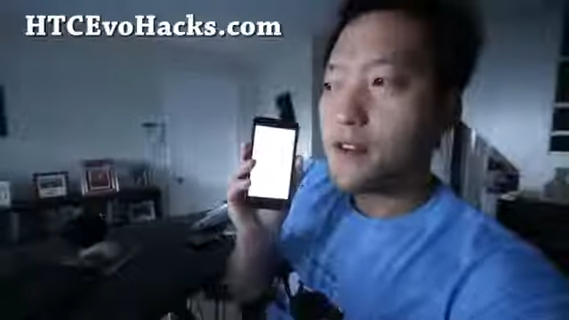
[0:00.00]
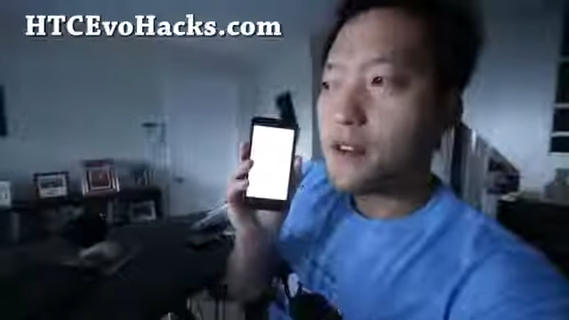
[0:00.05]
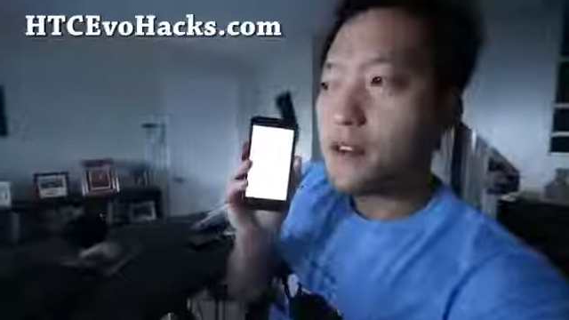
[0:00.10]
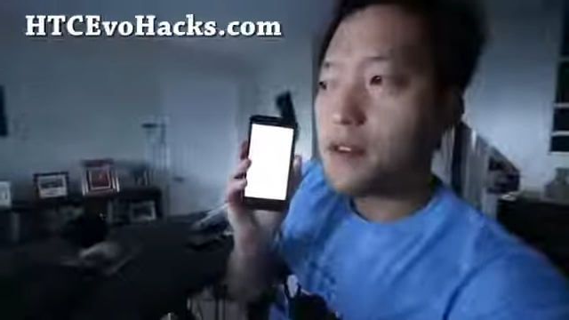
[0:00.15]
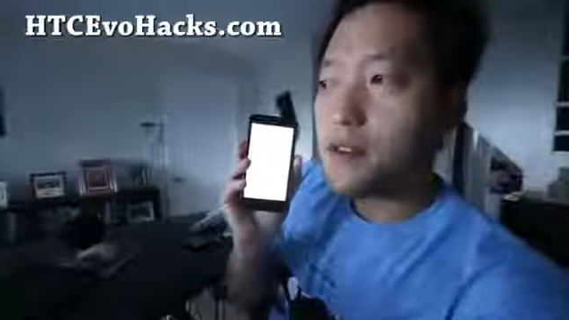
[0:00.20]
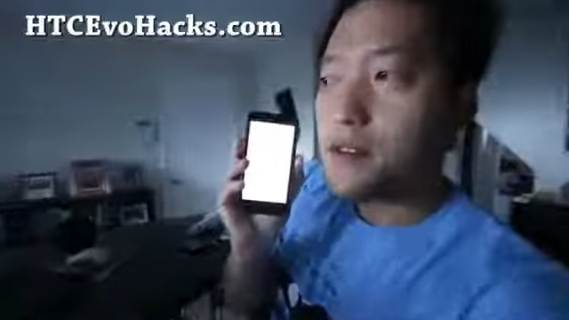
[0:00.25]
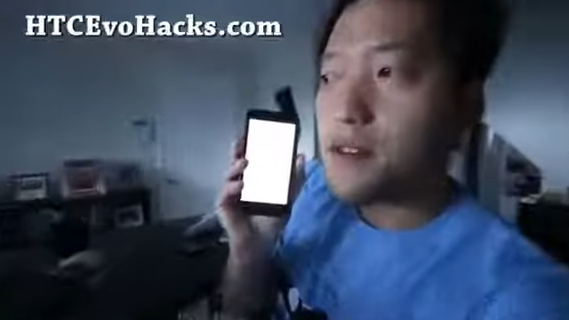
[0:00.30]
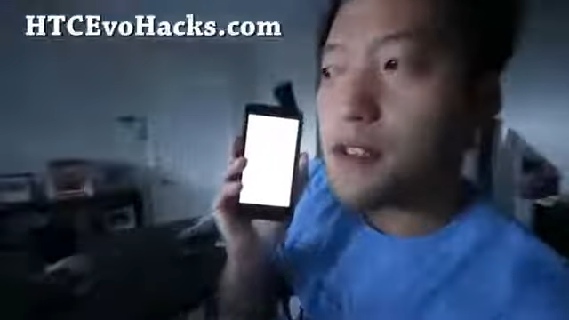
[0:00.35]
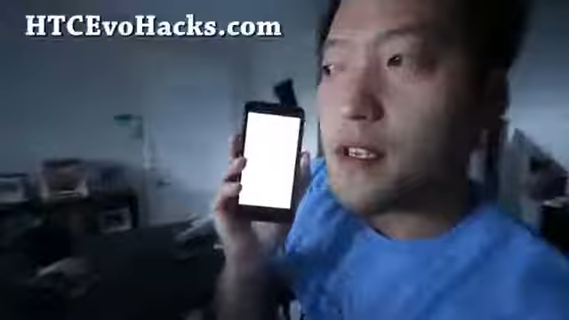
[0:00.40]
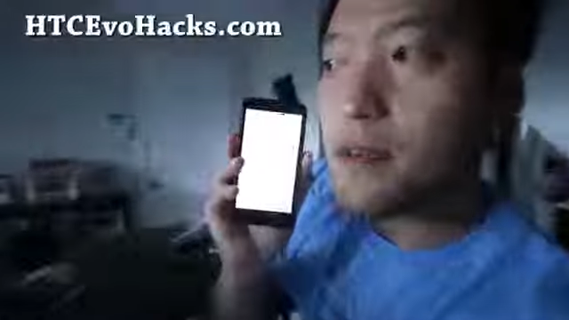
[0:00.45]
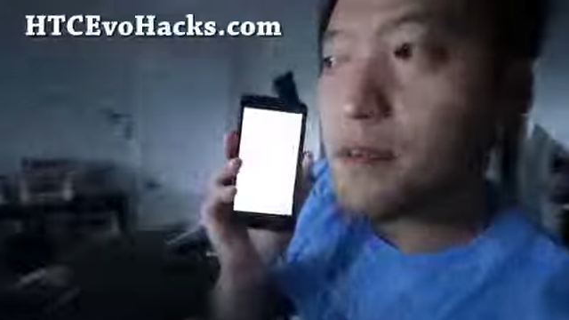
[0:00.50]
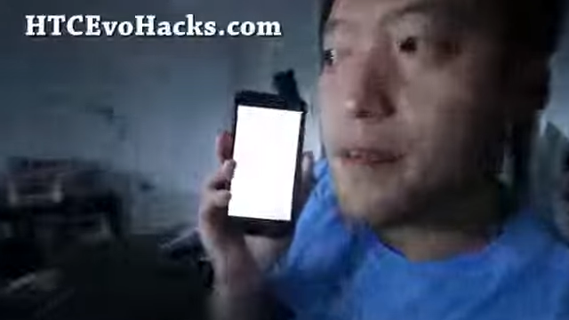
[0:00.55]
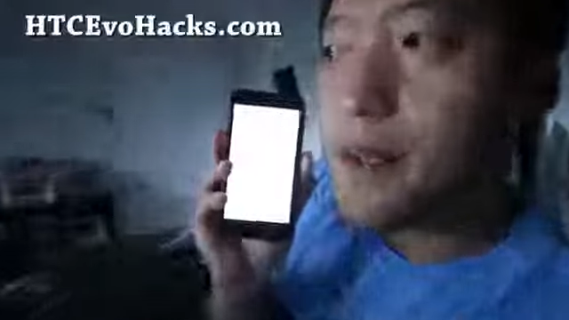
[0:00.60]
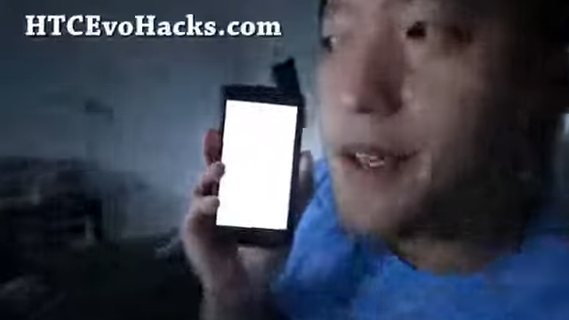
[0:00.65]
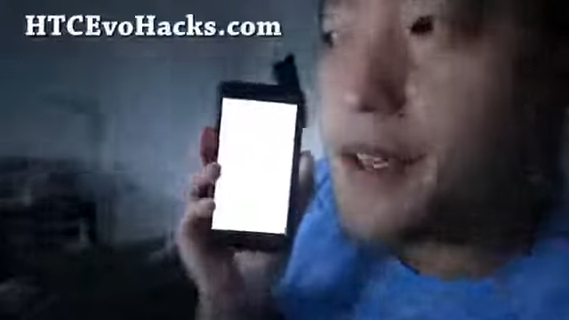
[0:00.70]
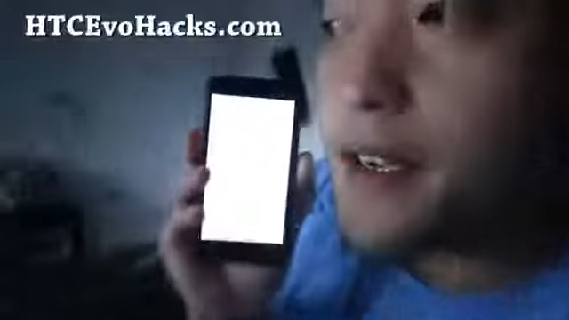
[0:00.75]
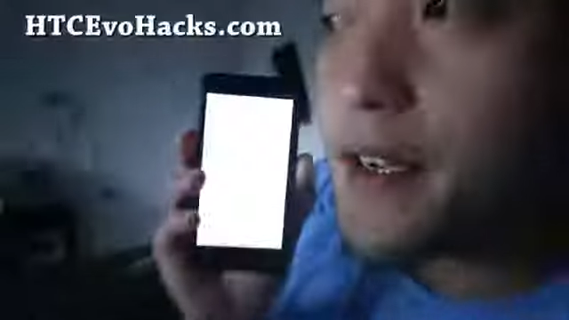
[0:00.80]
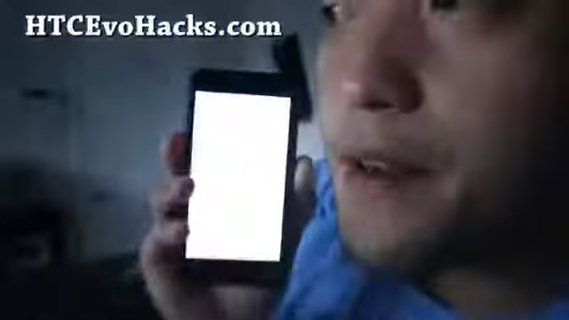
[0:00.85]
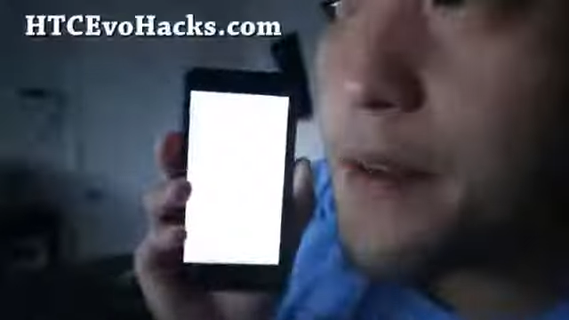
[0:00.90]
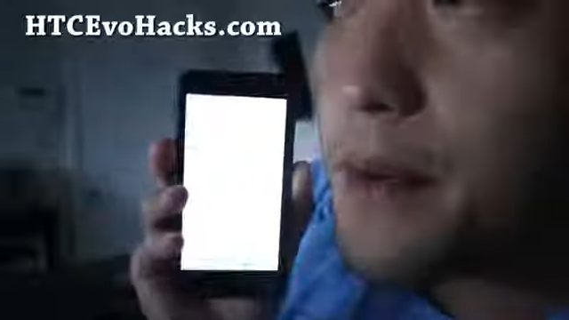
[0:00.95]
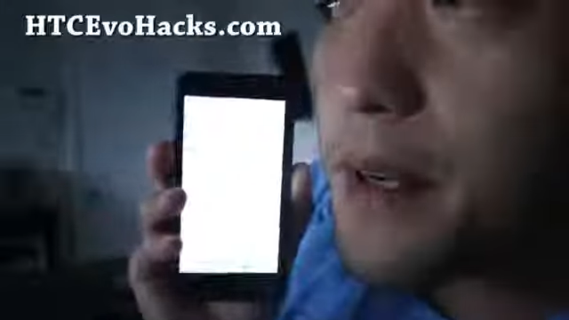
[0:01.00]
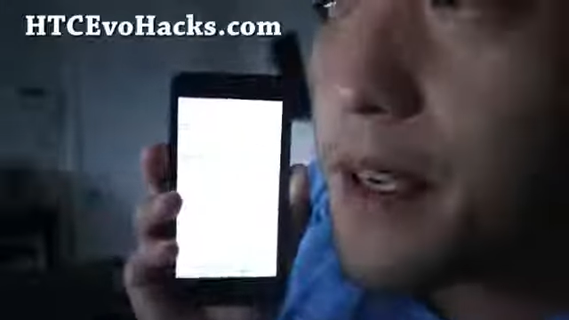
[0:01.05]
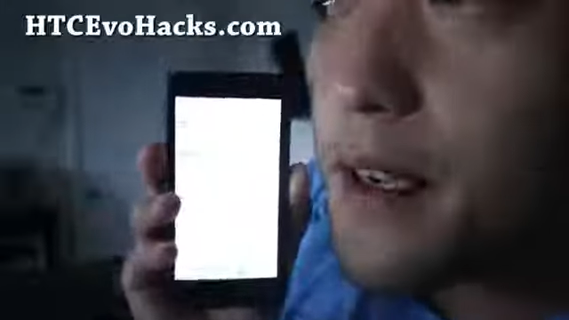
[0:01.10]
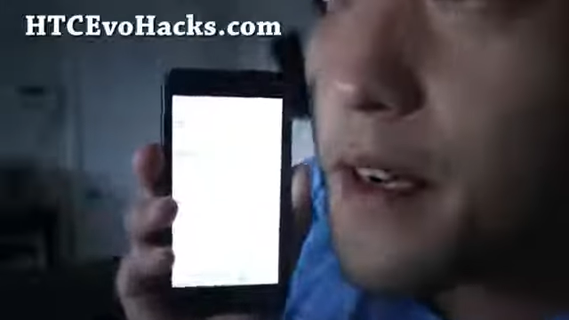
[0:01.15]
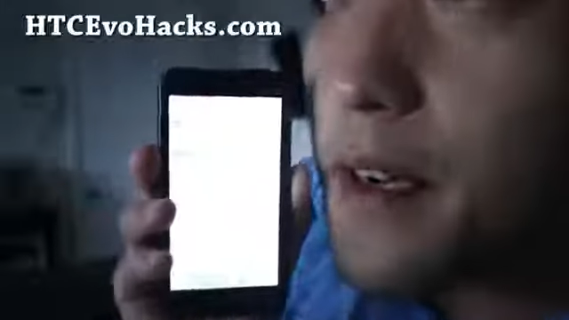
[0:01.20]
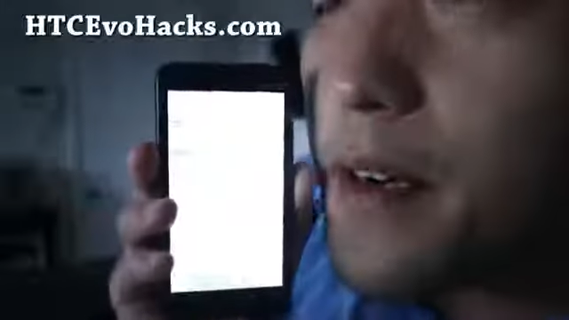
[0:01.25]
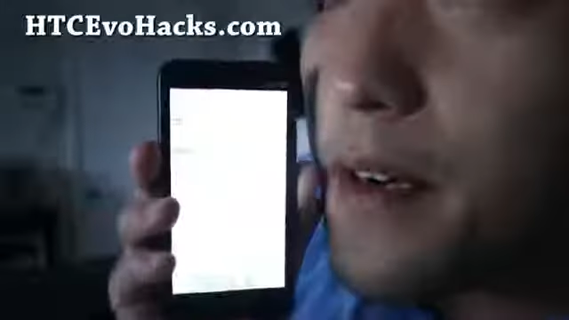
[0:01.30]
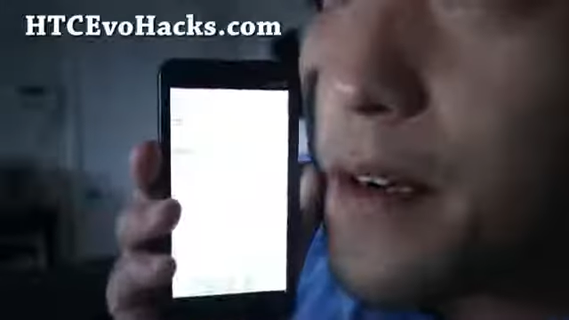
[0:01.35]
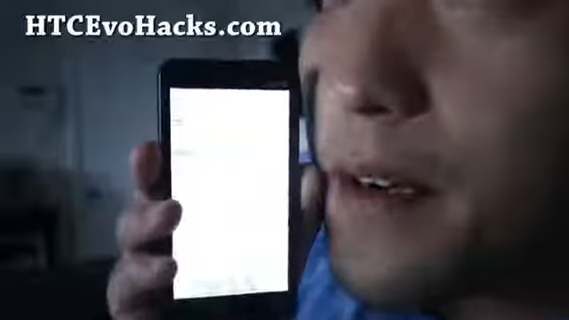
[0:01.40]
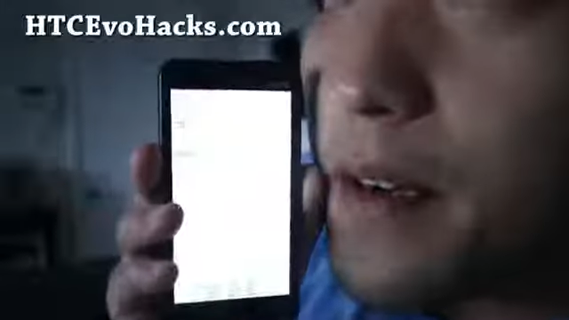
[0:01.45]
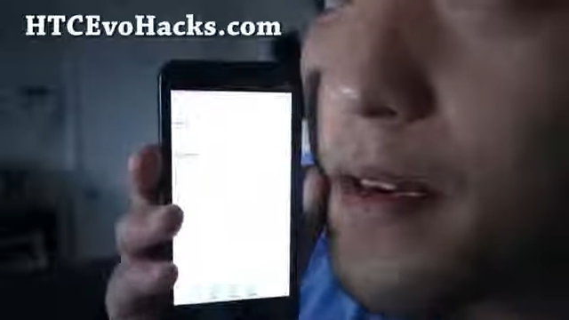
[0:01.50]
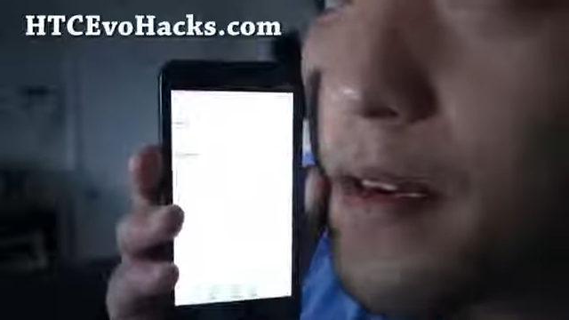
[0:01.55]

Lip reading: close up. Here we go.